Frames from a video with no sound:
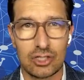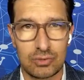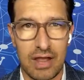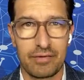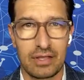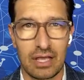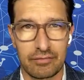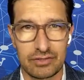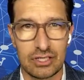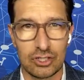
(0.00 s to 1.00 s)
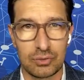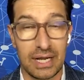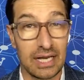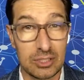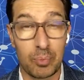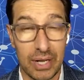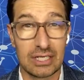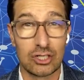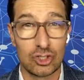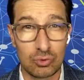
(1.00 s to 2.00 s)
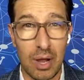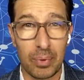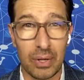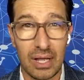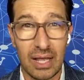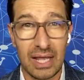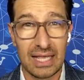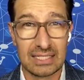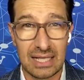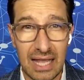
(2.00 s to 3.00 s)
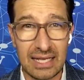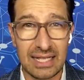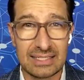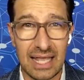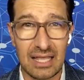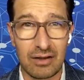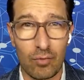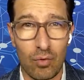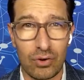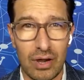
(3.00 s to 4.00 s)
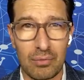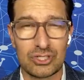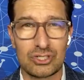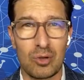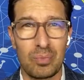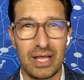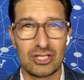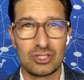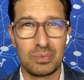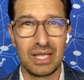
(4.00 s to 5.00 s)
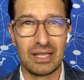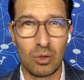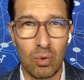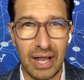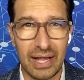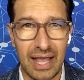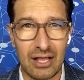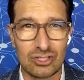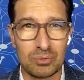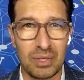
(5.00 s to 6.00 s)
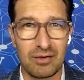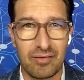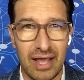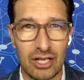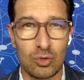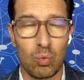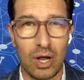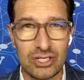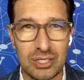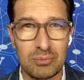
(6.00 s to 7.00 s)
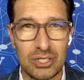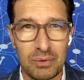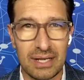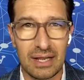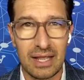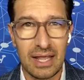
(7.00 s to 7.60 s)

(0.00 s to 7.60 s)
The trafficking of children, and it's President Trump. He signed the executive order. I was so blessed to be in the White House, to be invited to watch him do it.